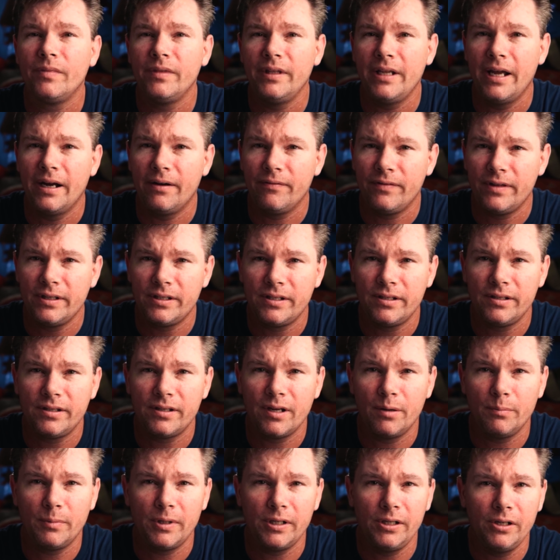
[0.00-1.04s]
Now, if this is
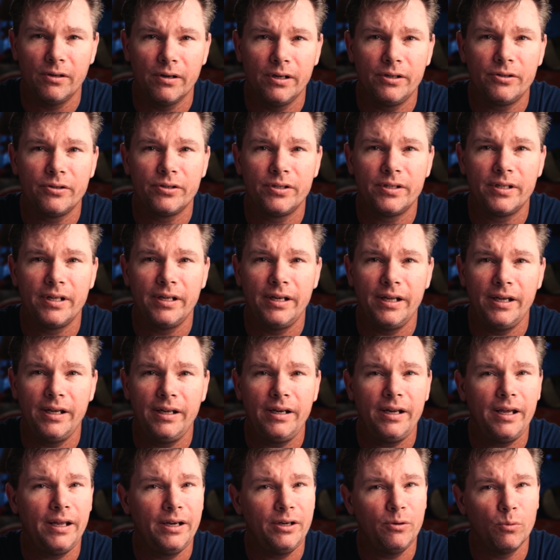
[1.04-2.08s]
something you're interested
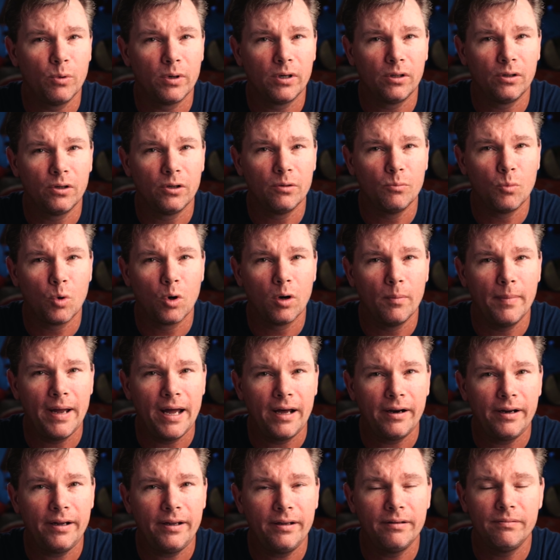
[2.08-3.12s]
in and you want to learn more
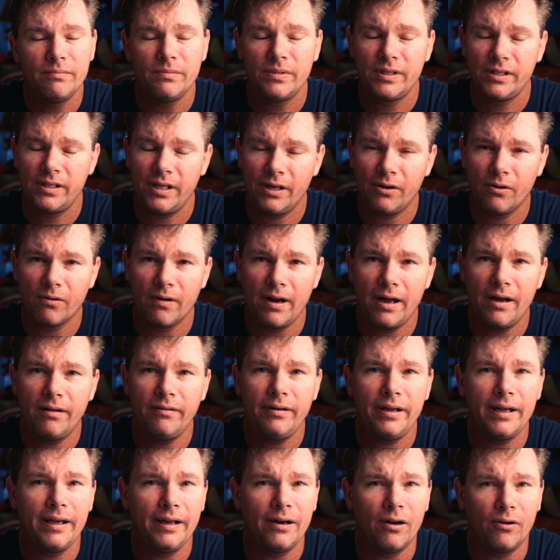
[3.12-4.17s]
about it, stick
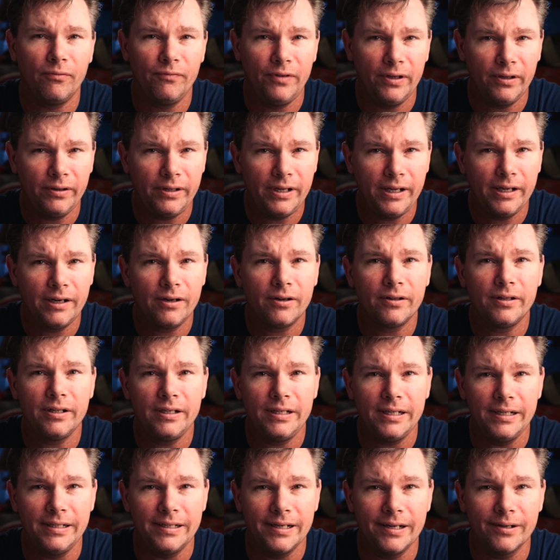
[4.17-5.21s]
around and I'll fill you in on the
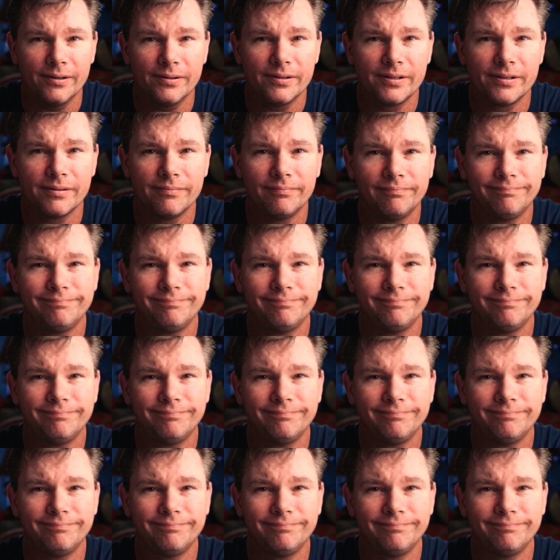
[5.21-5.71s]
details.